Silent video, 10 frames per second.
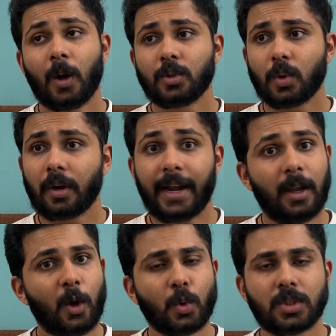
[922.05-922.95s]
So great
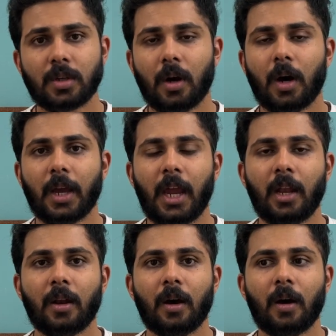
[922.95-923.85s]
news
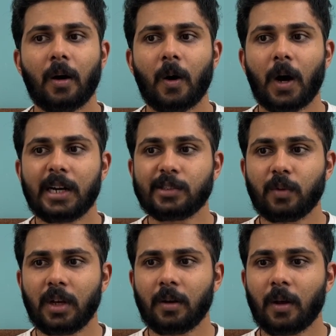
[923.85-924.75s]
again.
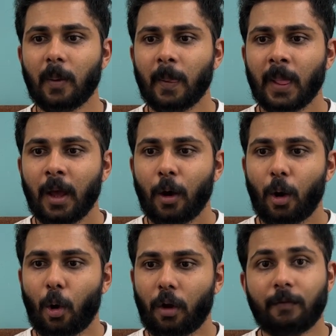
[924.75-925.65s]
Ashwin, a
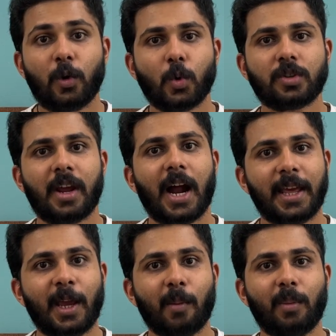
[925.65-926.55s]
lot of news
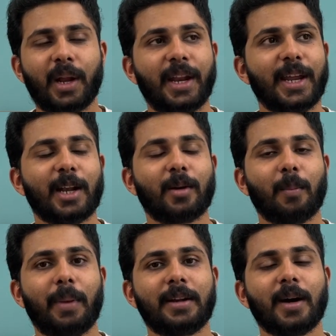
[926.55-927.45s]
regarding him. He didn't
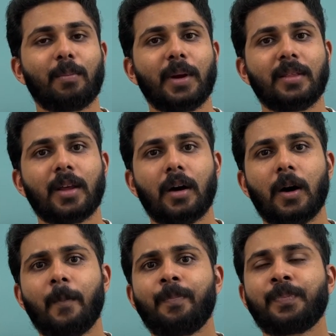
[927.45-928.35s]
get picked up in
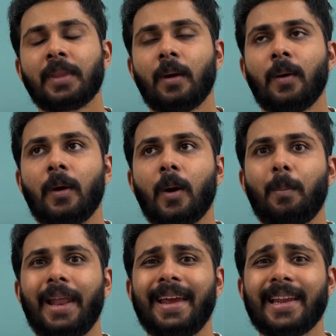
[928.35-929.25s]
the
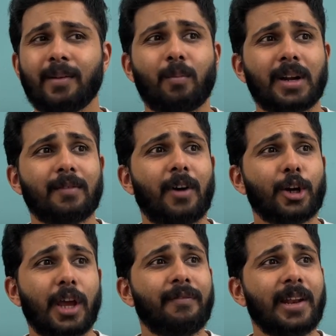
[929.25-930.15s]
playing lane. But
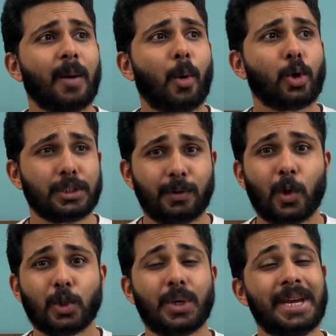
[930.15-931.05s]
what I feel about Ashwin
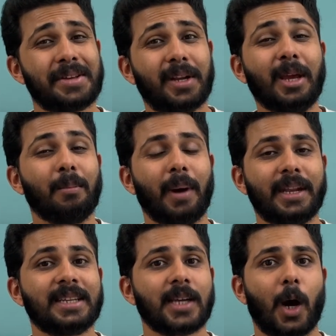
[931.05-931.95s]
also, he's a team man.
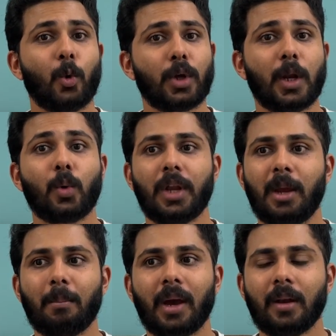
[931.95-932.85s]
He's an out and out
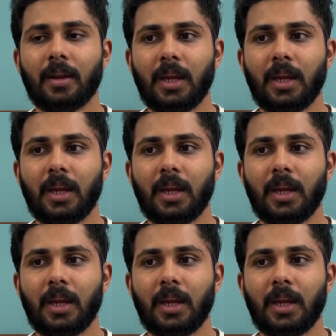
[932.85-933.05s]
team man.